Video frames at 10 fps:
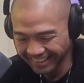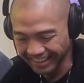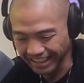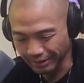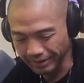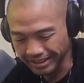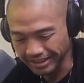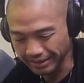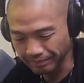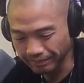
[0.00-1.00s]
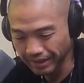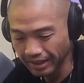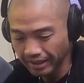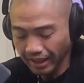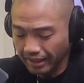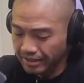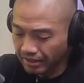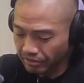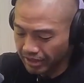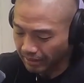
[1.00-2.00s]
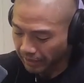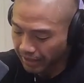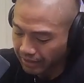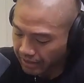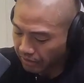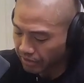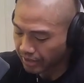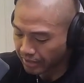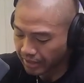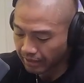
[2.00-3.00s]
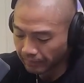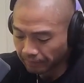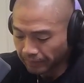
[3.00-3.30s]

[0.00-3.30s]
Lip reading: Yeah, but yeah, it's interesting, man. It's interesting. See,